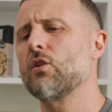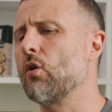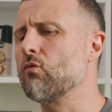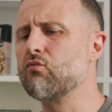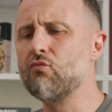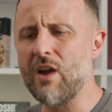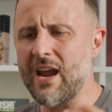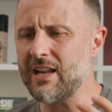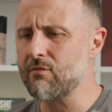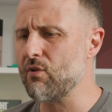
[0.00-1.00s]
got
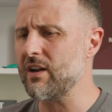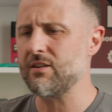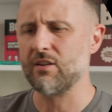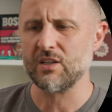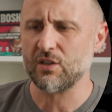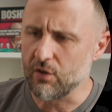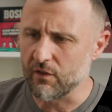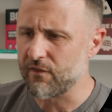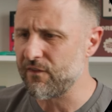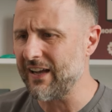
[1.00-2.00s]
really, really nice, good
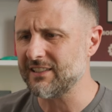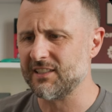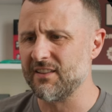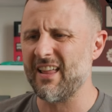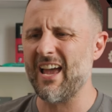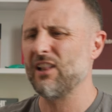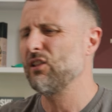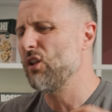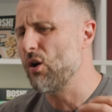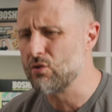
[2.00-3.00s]
fats in there,
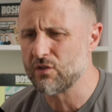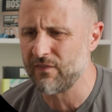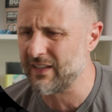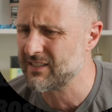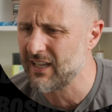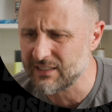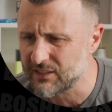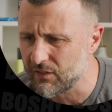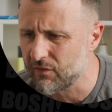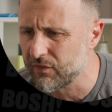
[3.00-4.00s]
loads of
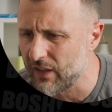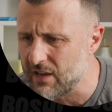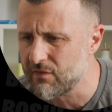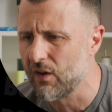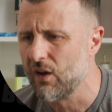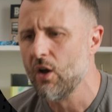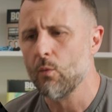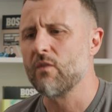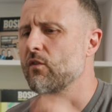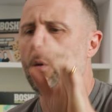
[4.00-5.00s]
fantastic flavor.
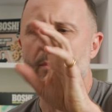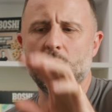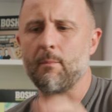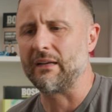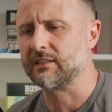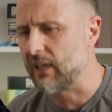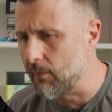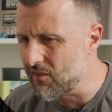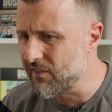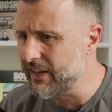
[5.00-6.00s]
We've got a bit of
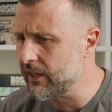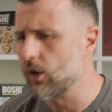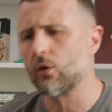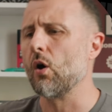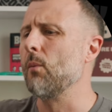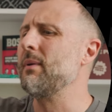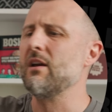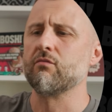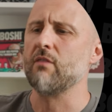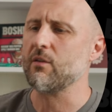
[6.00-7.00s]
balsamic vinegar, got a bit
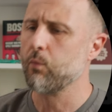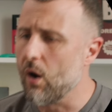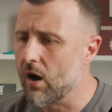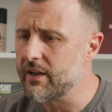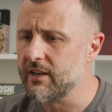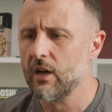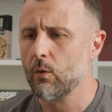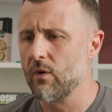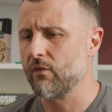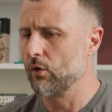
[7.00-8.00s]
of red wine.
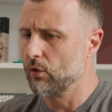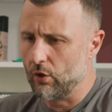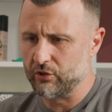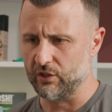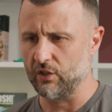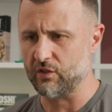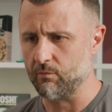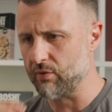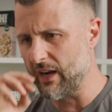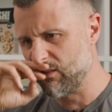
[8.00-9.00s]
We've got lots and lots of
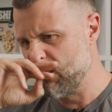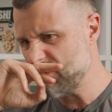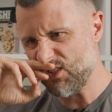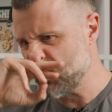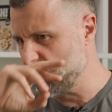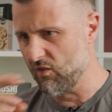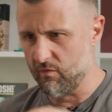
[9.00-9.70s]
breadcrumbs to sort